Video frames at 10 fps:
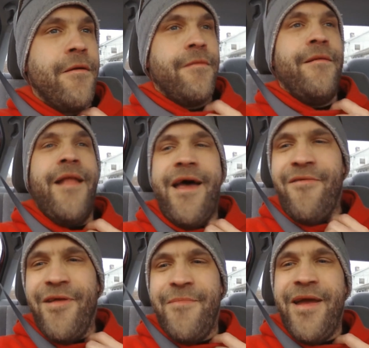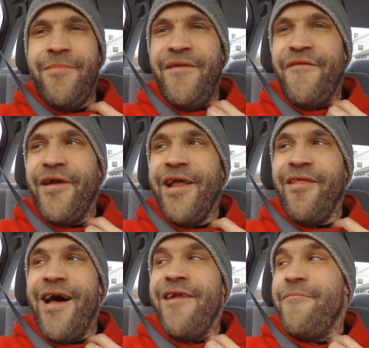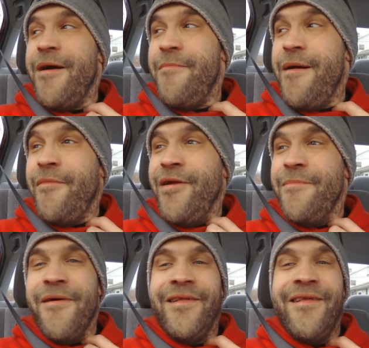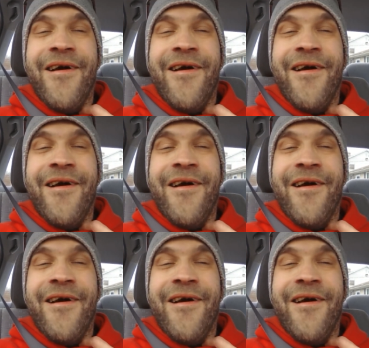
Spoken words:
not only made me forget a lot of my memory, but